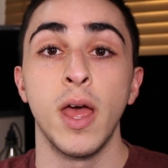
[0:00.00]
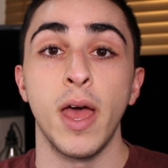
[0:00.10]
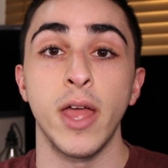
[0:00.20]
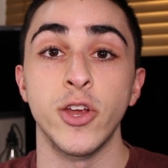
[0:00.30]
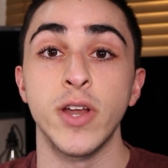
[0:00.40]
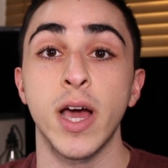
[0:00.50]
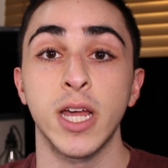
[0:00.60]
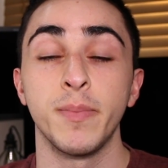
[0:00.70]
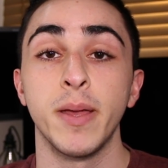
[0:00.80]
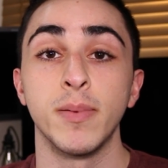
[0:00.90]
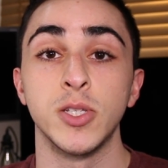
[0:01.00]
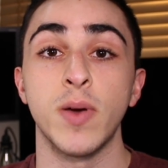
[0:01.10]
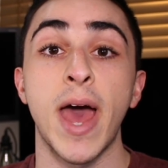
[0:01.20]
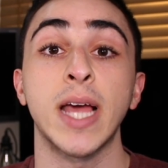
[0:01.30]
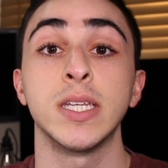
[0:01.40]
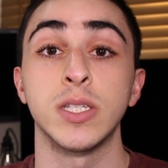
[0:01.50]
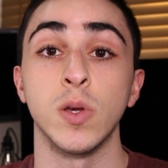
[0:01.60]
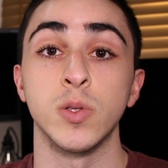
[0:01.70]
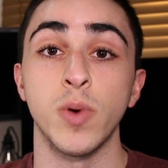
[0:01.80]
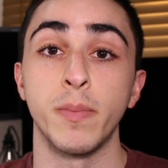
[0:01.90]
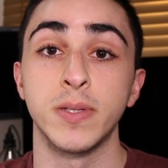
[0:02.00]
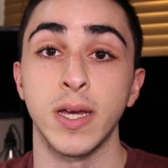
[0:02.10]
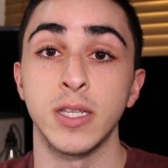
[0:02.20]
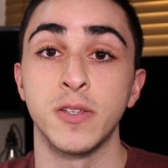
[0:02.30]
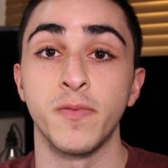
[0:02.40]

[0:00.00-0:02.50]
and you're not going to be able to access those websites